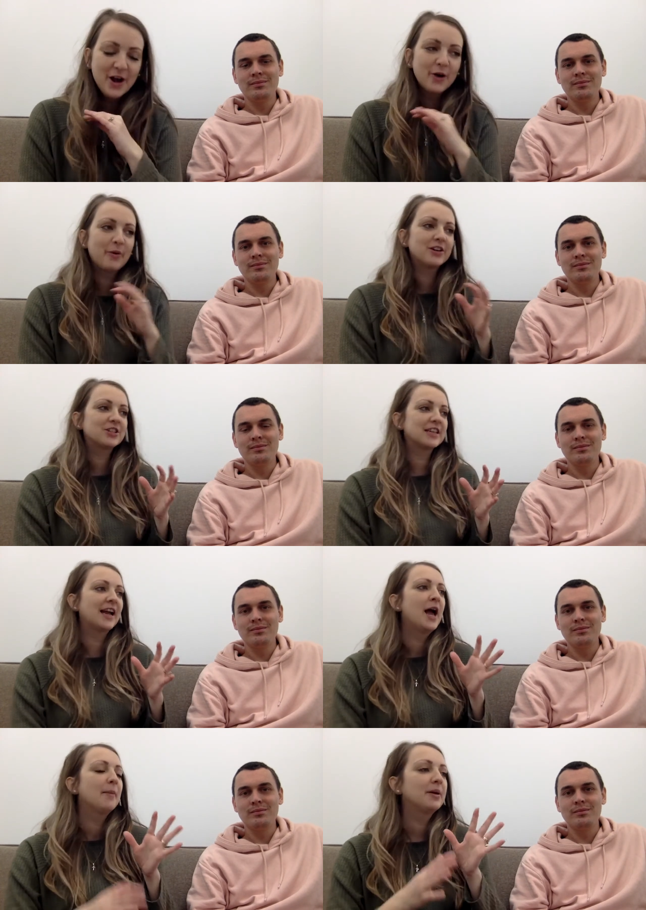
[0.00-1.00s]
Speaker 1: where it's just like,
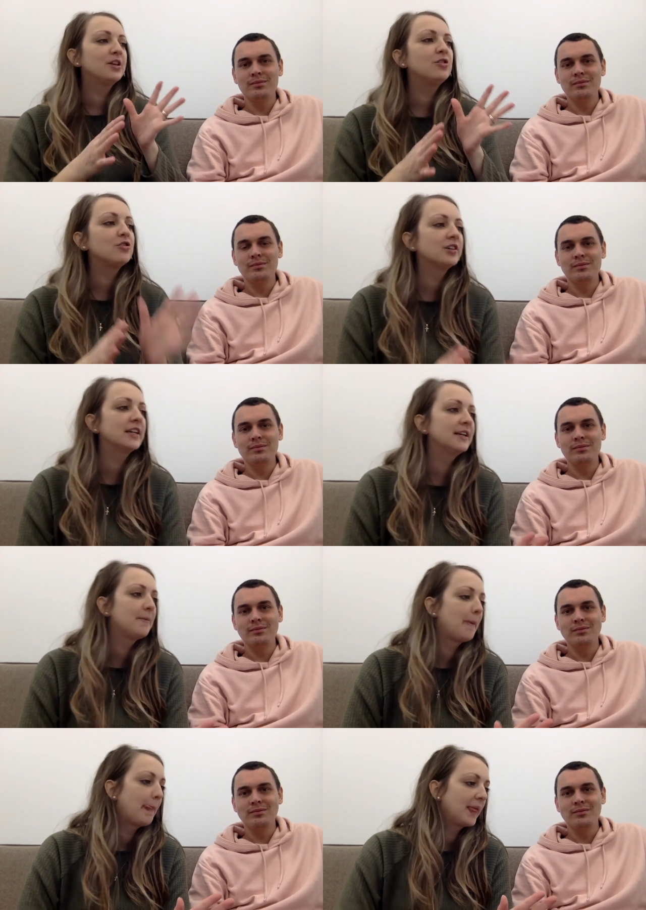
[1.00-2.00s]
but usually
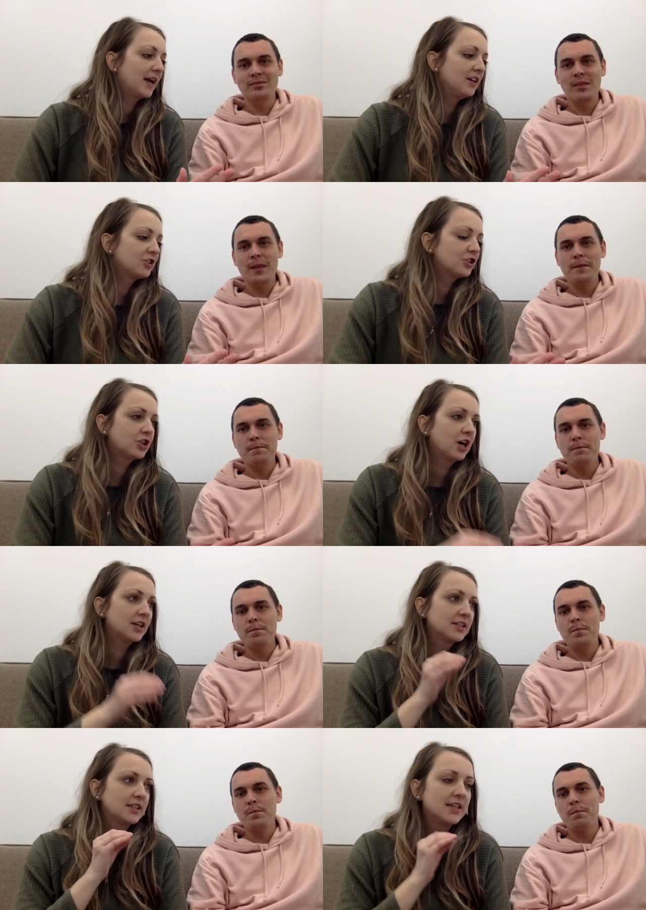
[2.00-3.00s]
culture shock
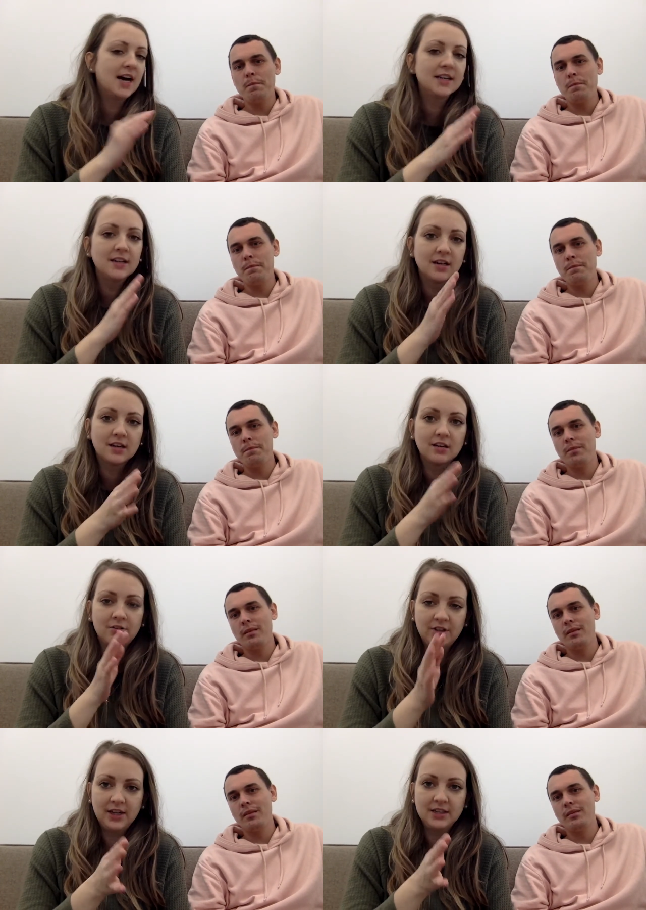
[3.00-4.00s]
is a ton of little
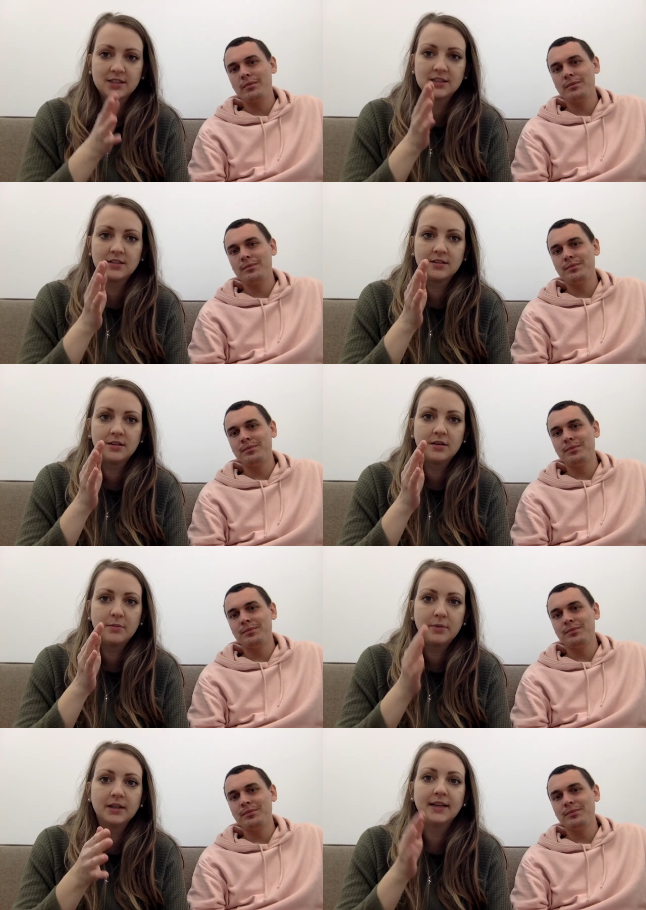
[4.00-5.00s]
things
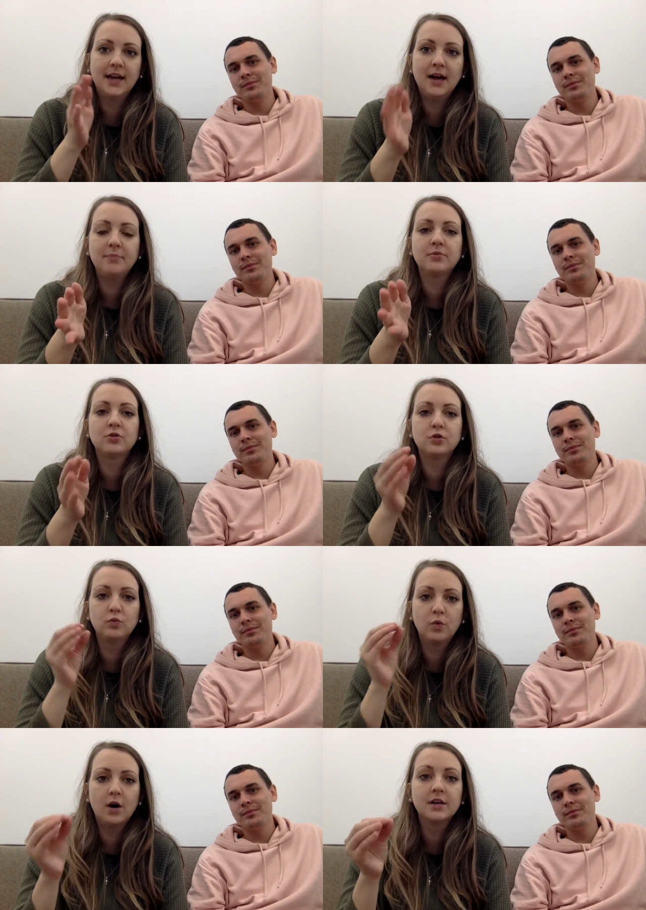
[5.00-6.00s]
building up to
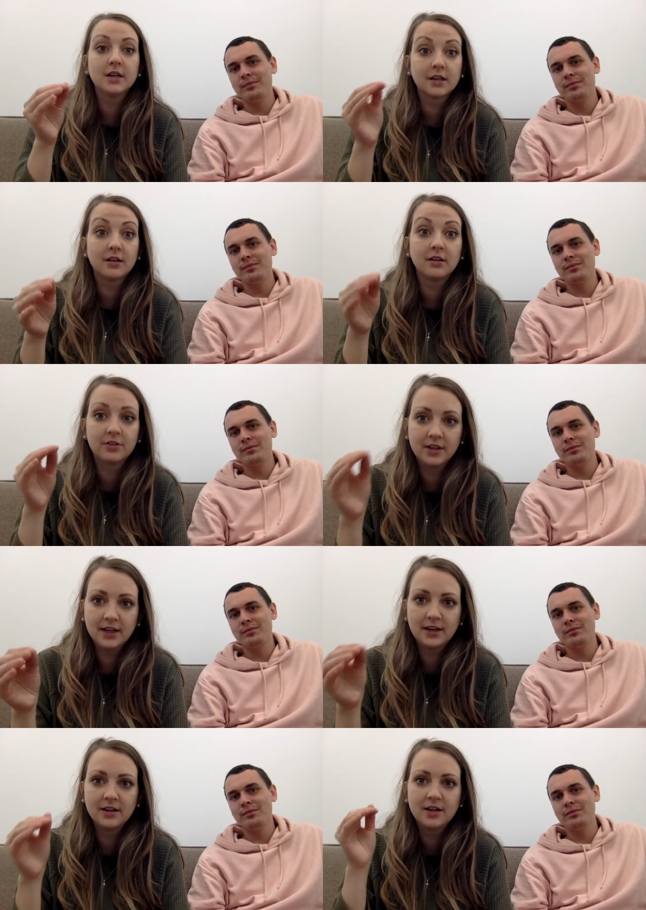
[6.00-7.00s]
one little
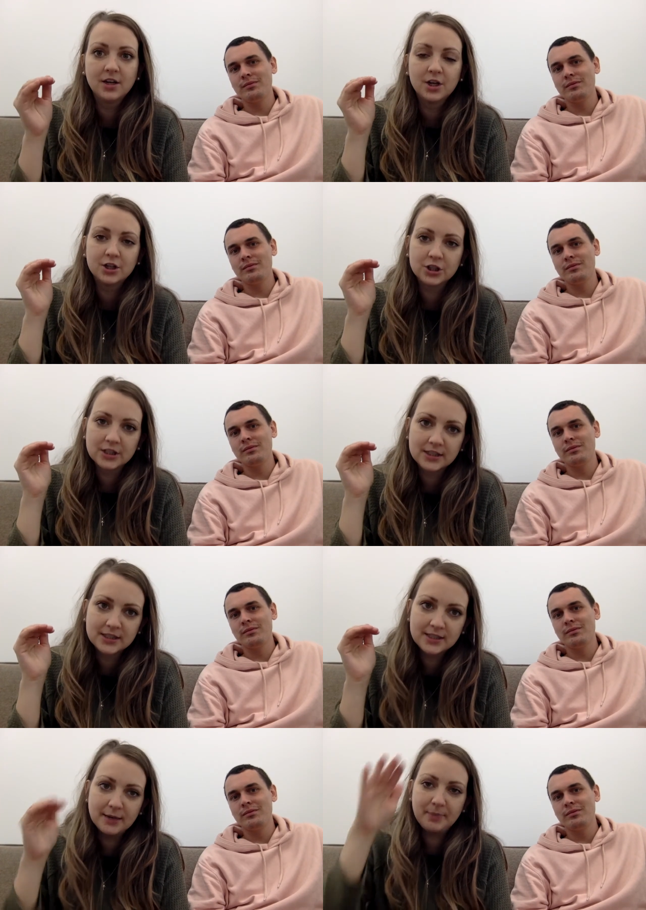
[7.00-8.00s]
thing just
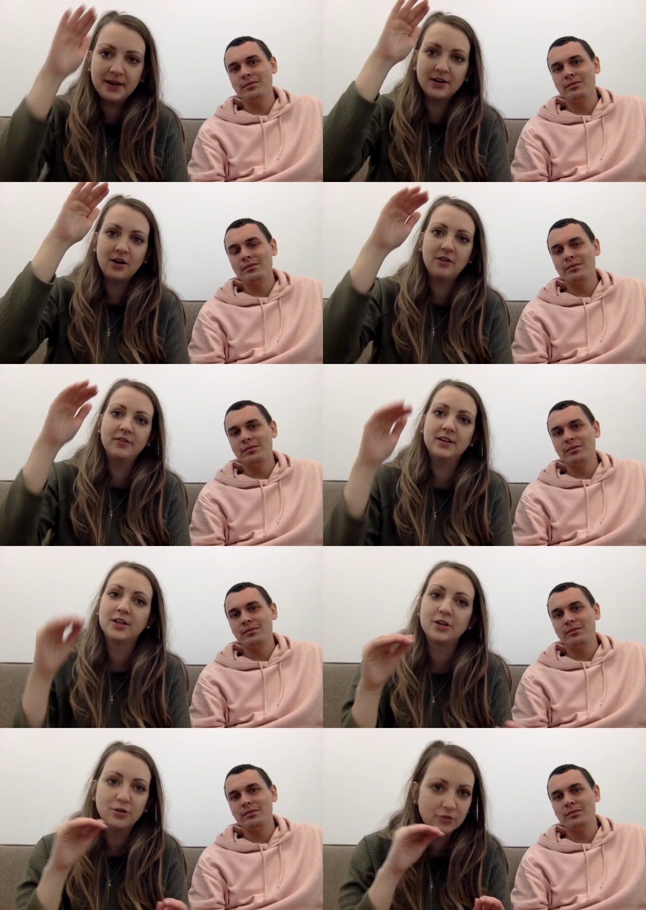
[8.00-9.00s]
tipping it off, and then
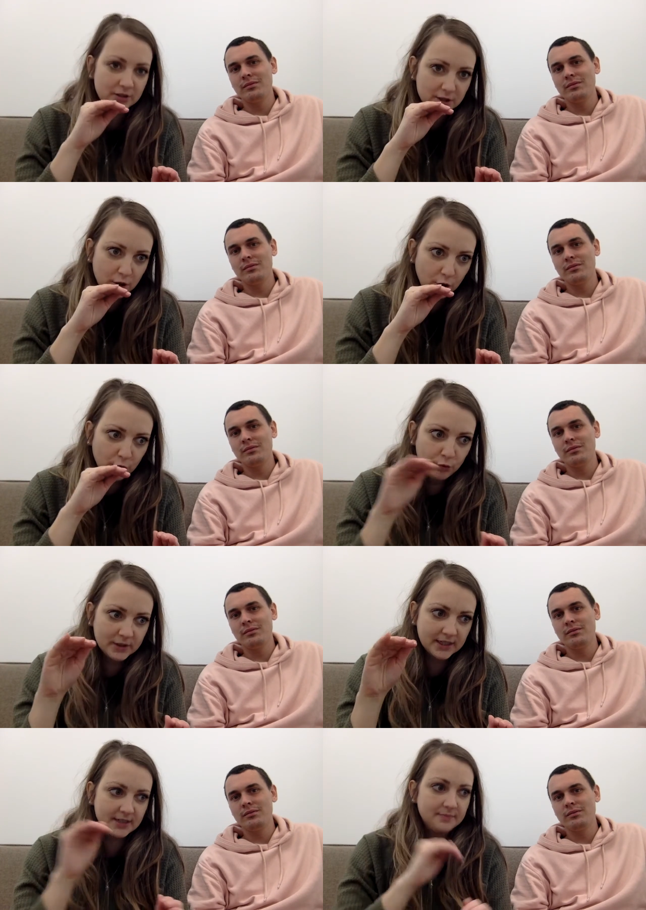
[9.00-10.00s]
you just lose
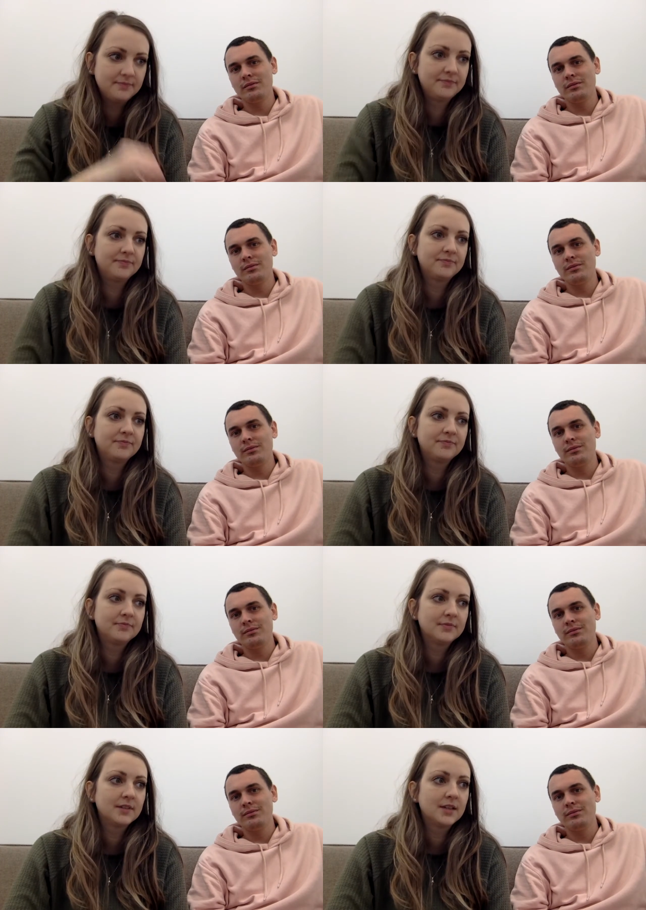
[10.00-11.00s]
it.
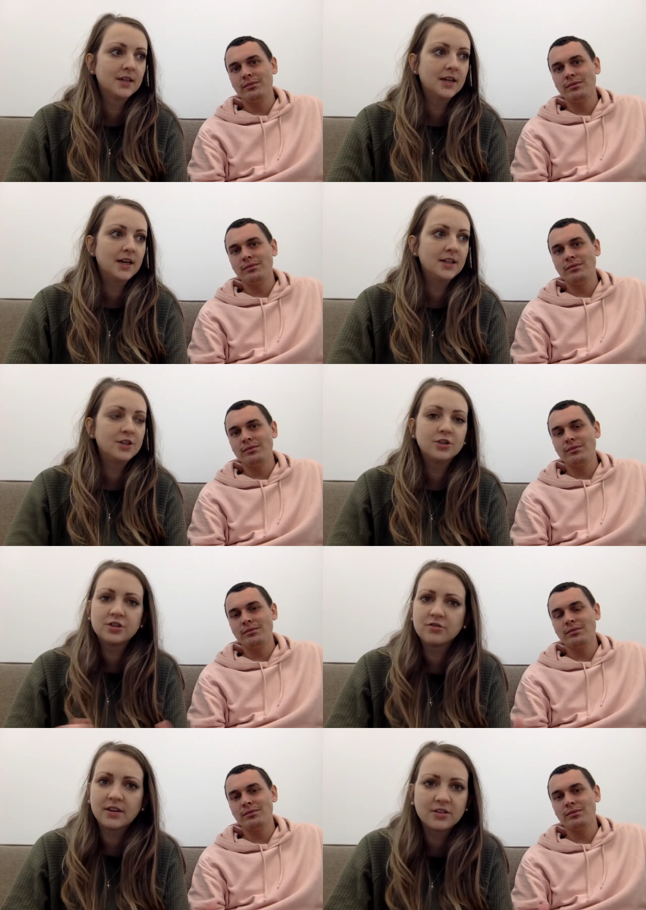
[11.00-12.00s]
And then you just
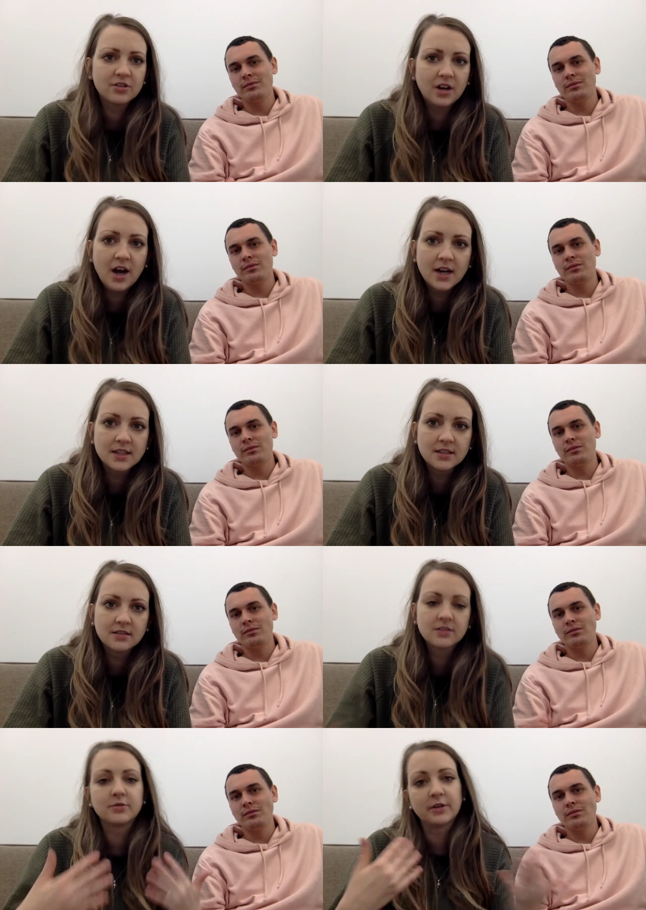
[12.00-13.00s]
surrender to God
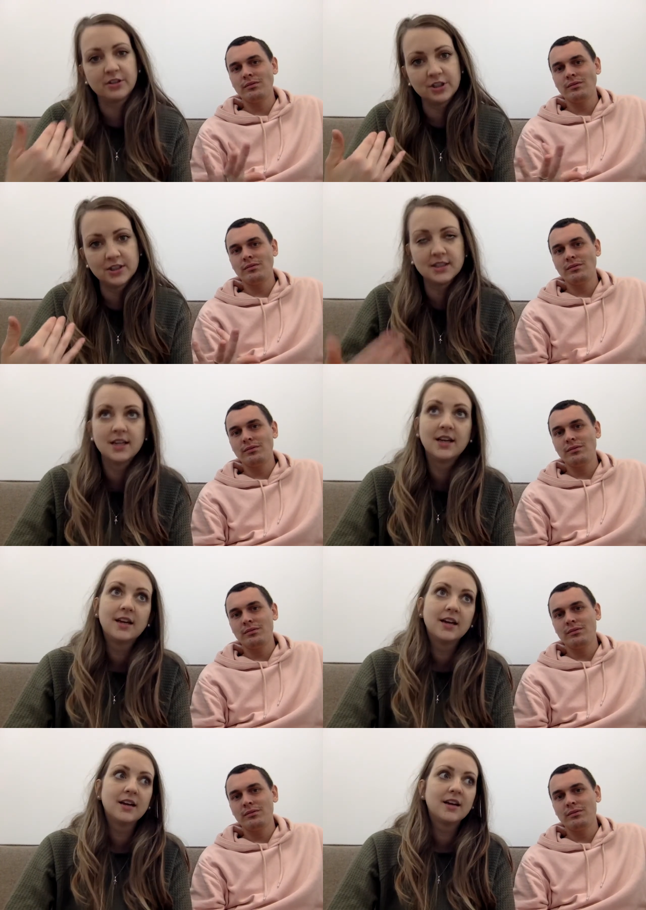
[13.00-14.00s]
because we're Christians.
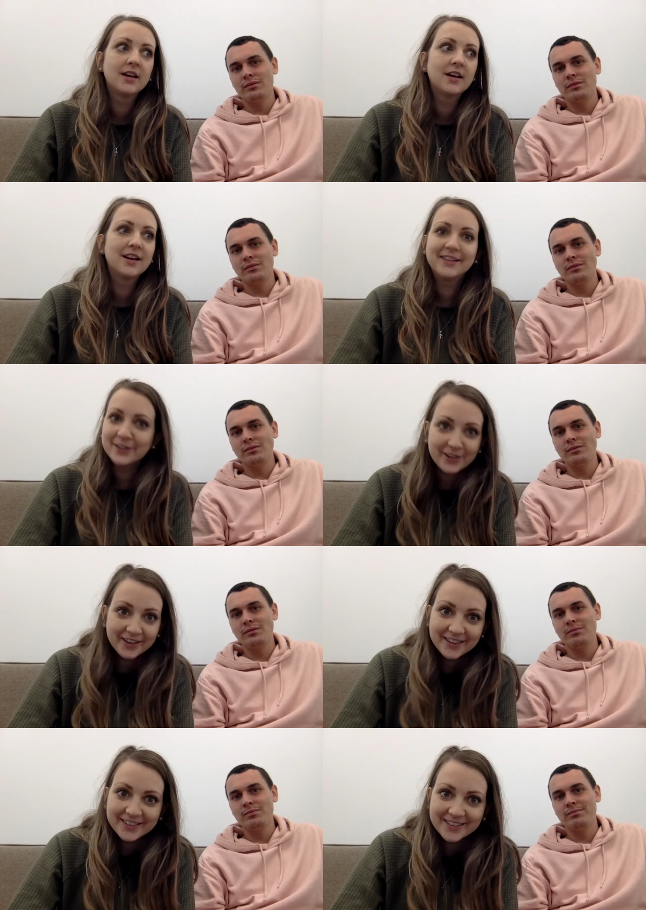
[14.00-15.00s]
And they're good.